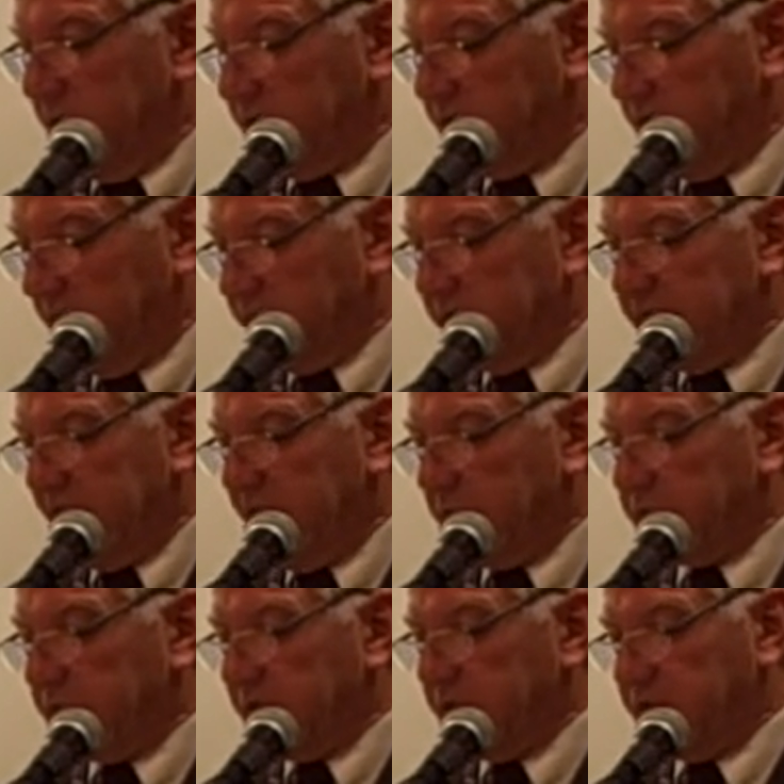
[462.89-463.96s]
7
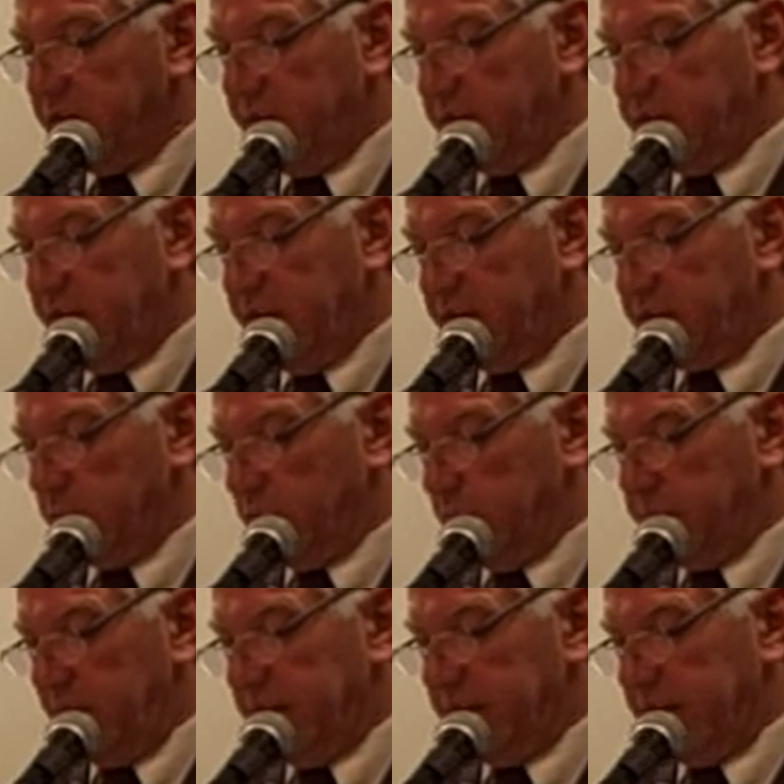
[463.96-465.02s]
towns in the city of Kingston
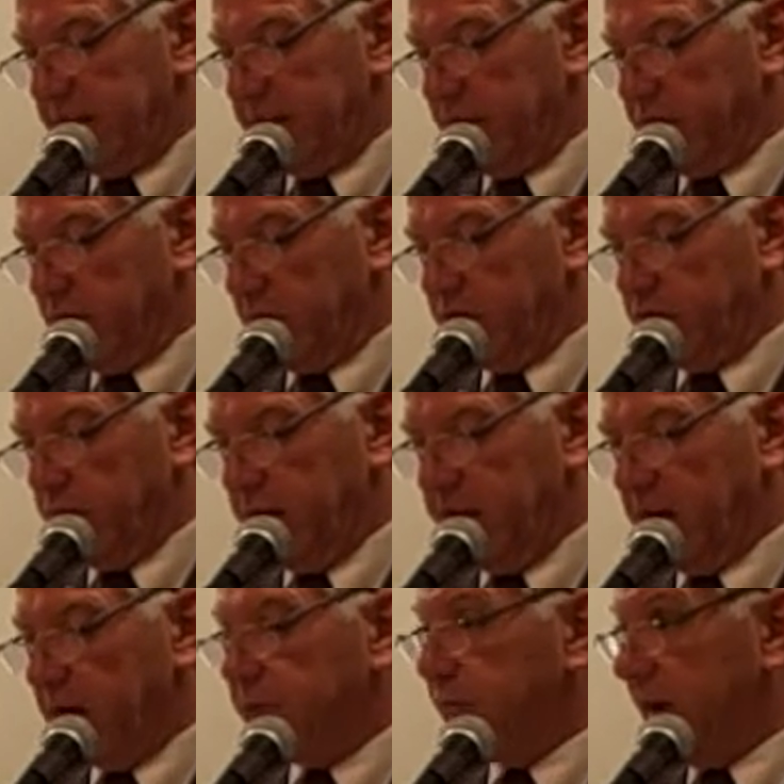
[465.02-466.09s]
will be in that district,
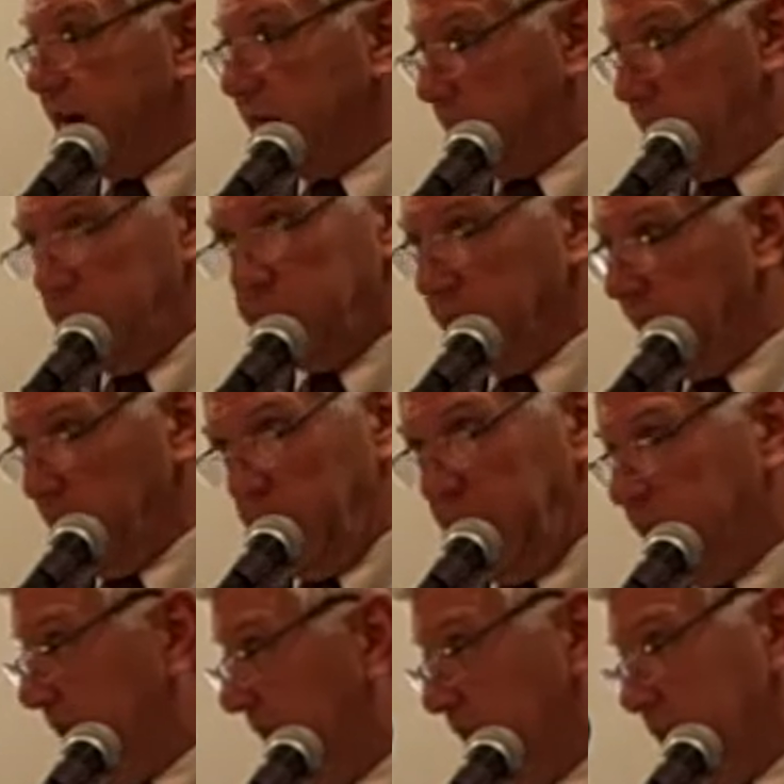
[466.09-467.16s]
joining our friends, people that
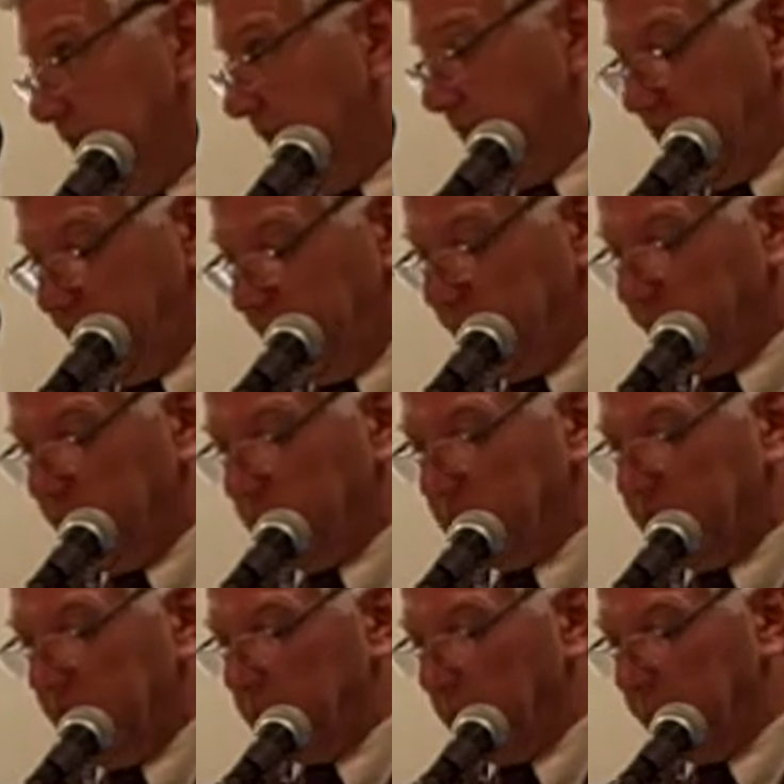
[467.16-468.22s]
we think about every
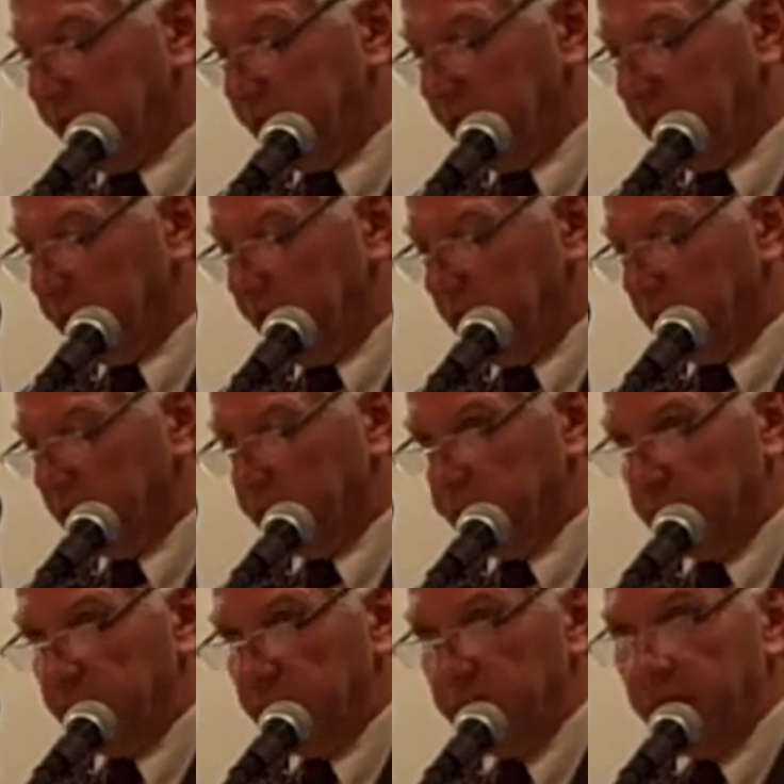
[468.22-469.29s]
single day when we think about our
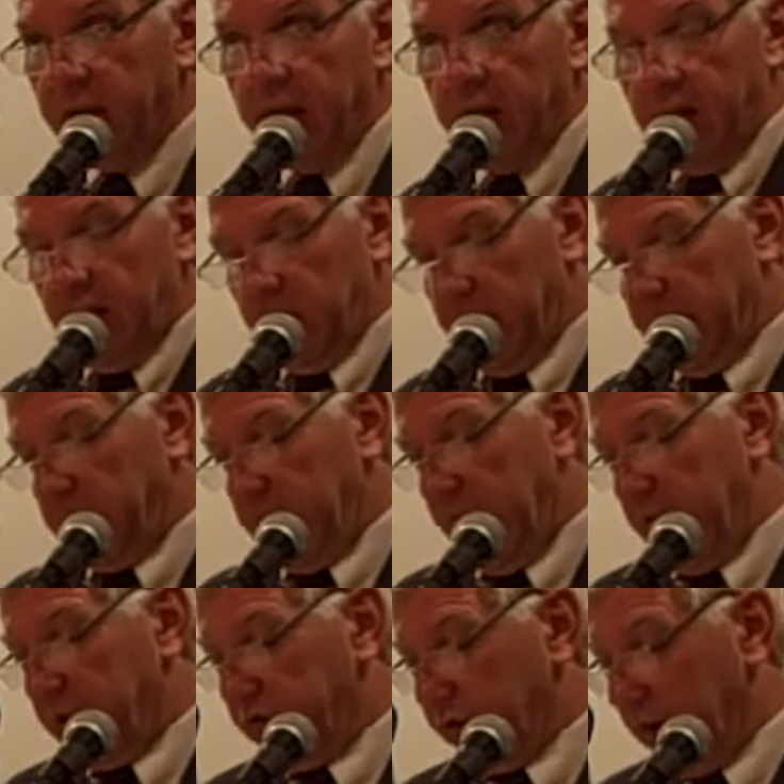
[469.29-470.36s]
community, like
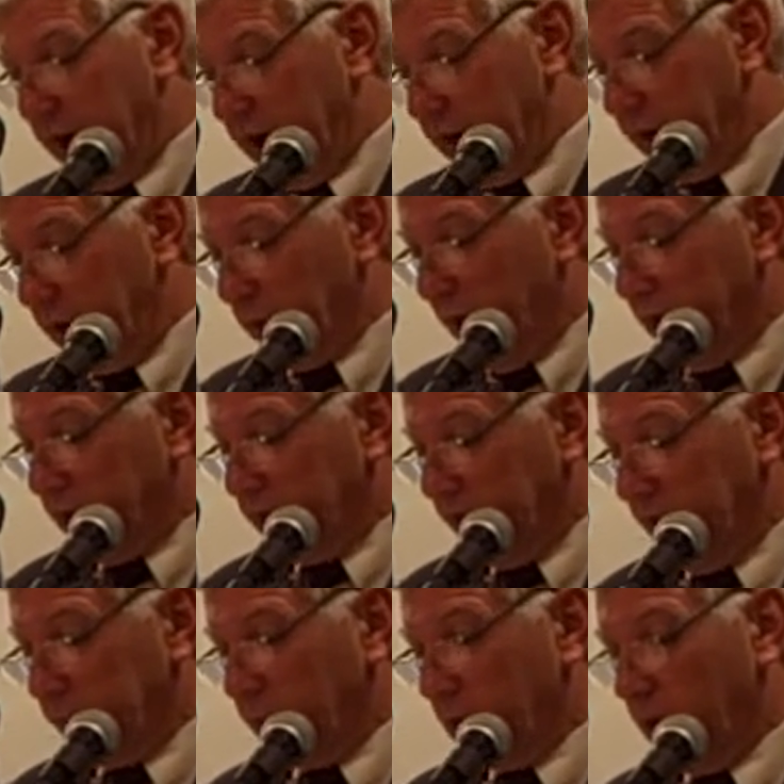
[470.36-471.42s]
Canajoharie,
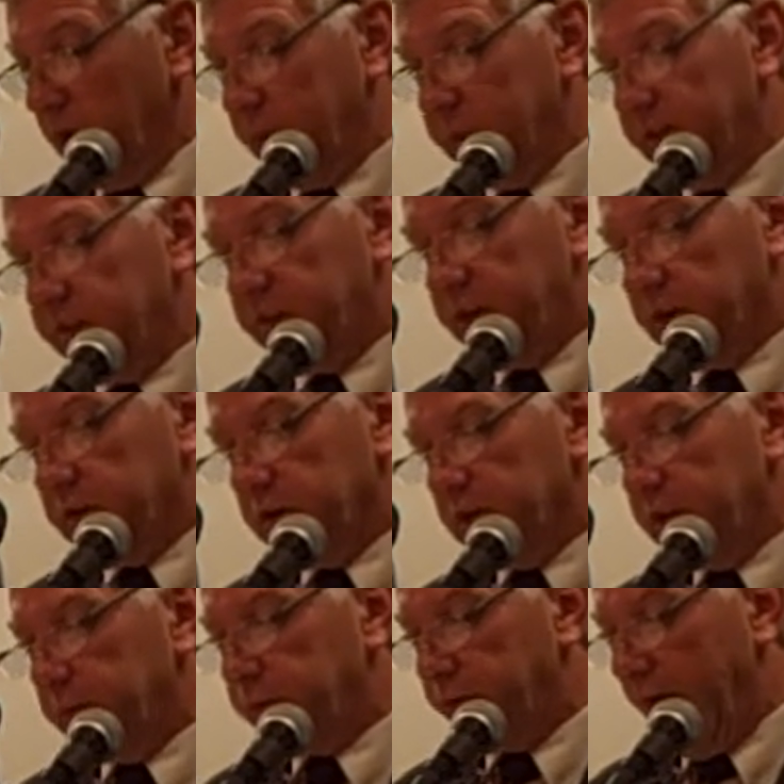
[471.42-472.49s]
Rotterdam, Coymans,
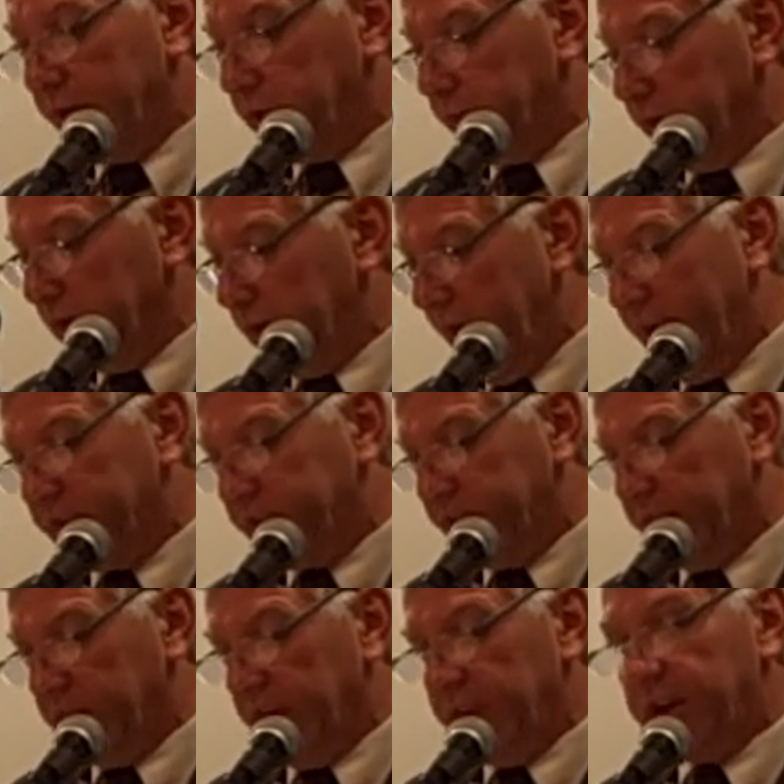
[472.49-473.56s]
Gilderland, Cracksville,
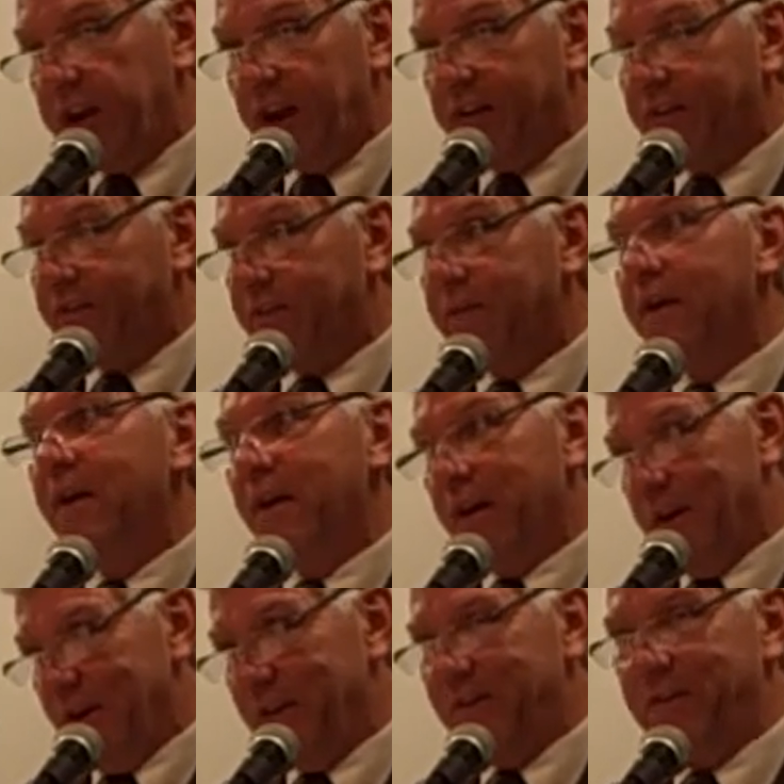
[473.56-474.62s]
Catskill, and yes,
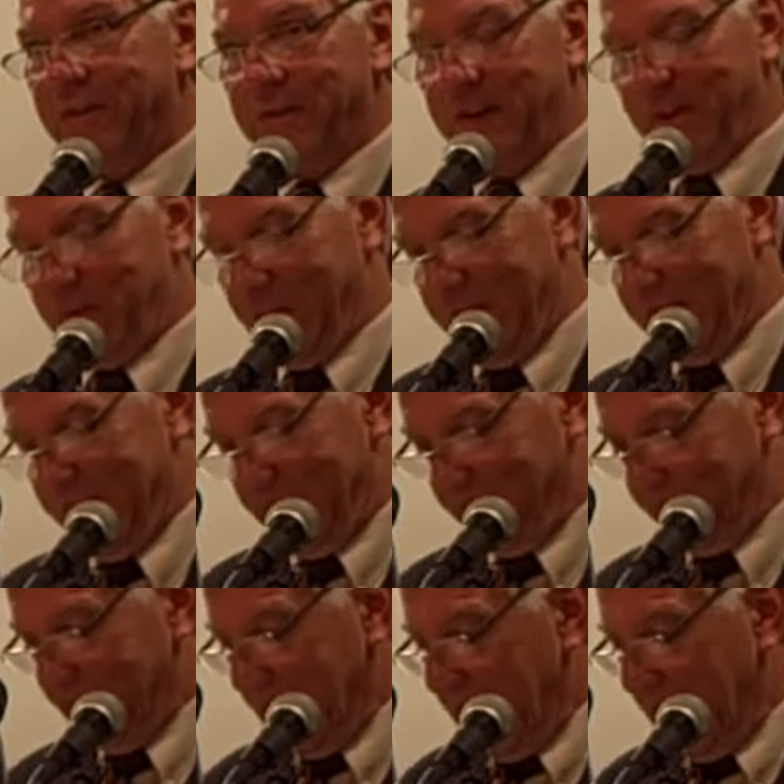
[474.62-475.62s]
Hunter and Windham.